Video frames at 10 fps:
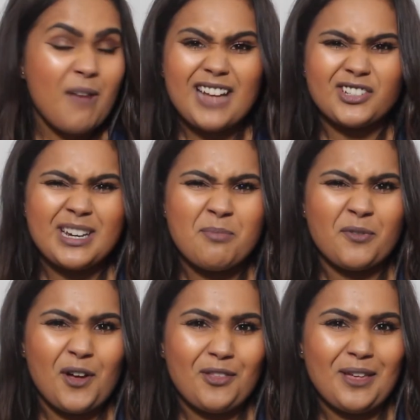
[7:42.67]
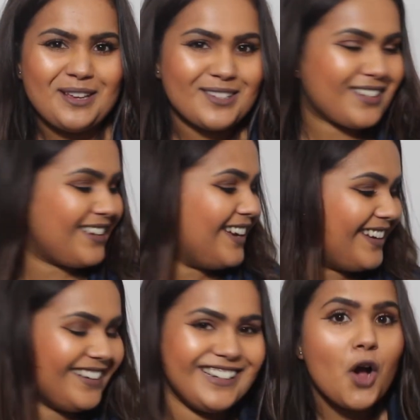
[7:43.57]
I actually prefer these.
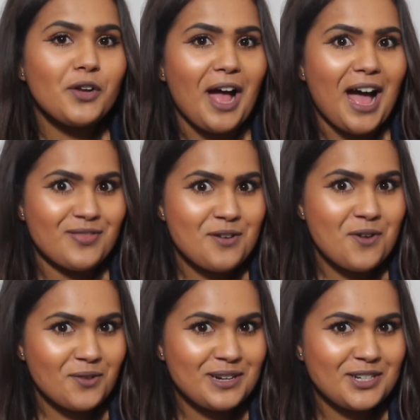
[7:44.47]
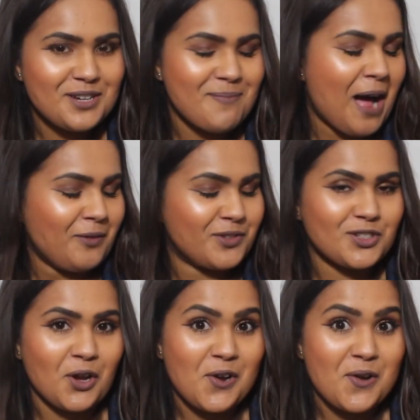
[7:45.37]
Oh yeah, and they were only £2,
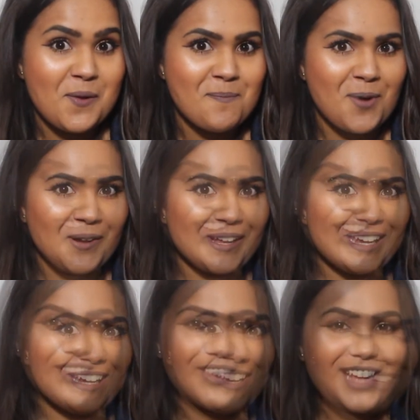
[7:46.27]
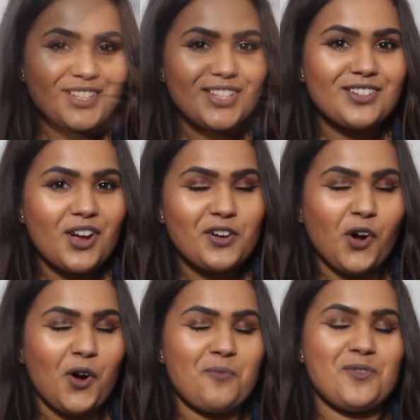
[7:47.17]
so bargain. Next thing that I
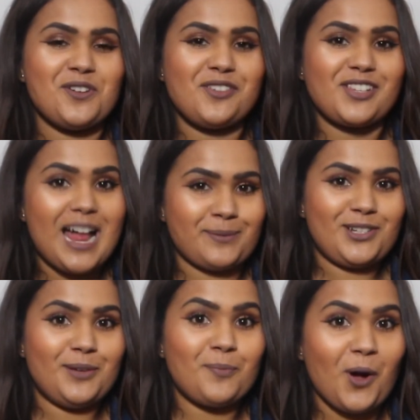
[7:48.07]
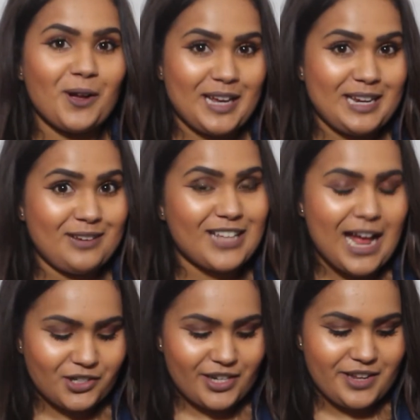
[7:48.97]
got was an absolute bargain. It was
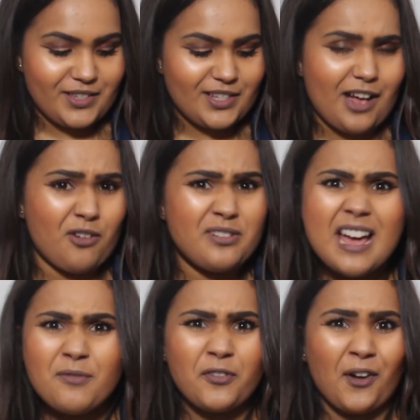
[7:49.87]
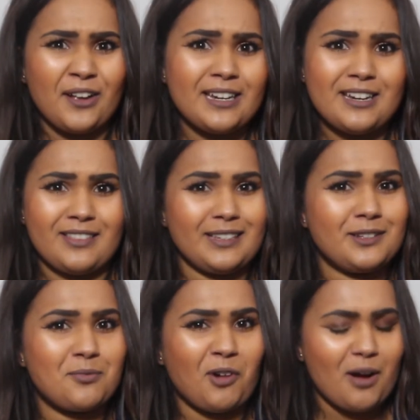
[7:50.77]
actually in the sale. Never find anything
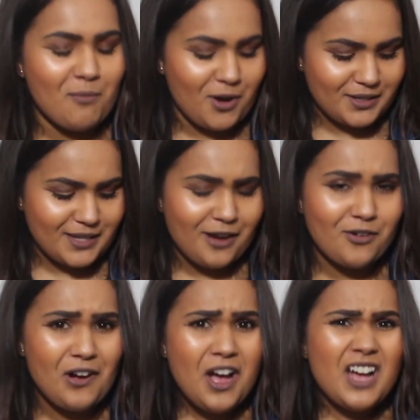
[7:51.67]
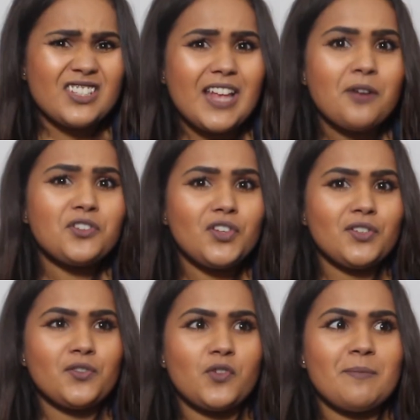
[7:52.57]
in the Primark sale. Sales
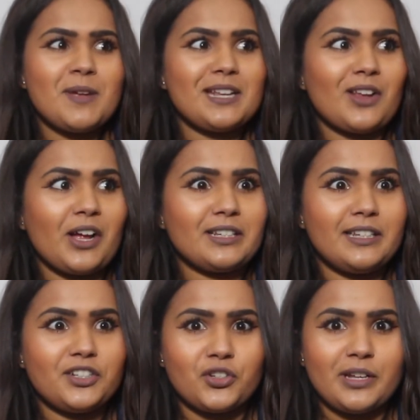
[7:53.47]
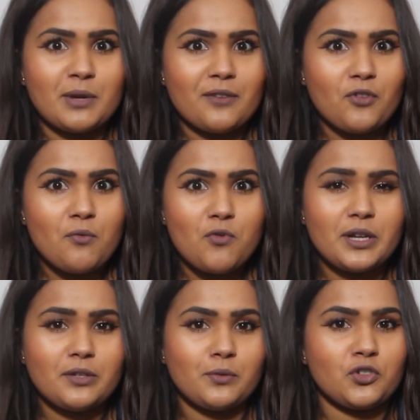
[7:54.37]
just annoy me. Like literally, whenever I
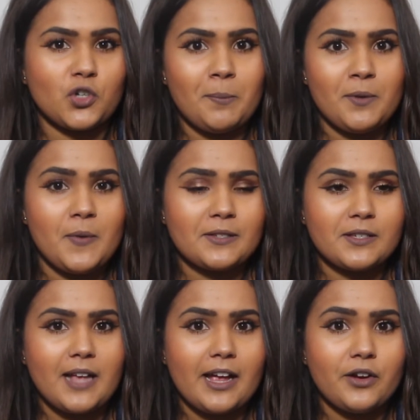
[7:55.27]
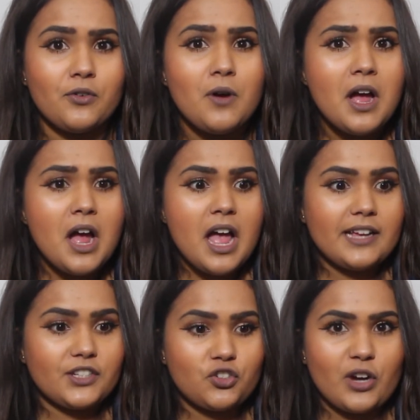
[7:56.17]
walk into a shop and there's a sale,
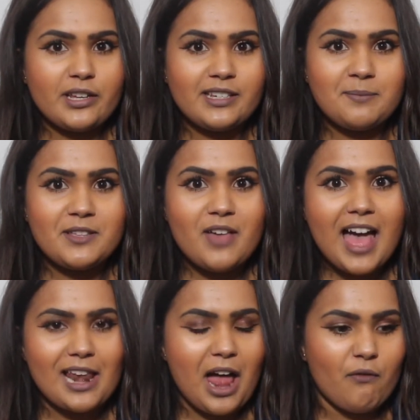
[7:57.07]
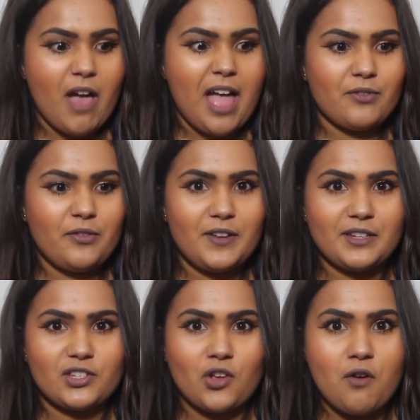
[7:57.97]
it stresses me the hell out that everything
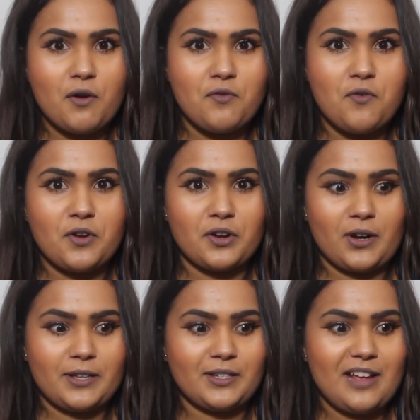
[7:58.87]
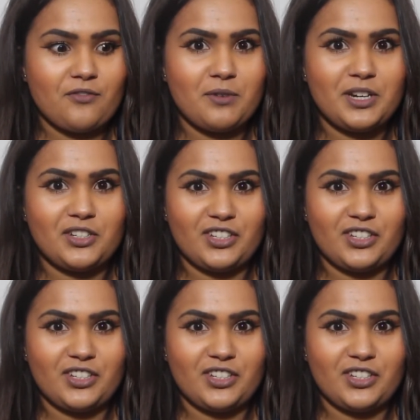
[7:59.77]
is so unorganised and everyone is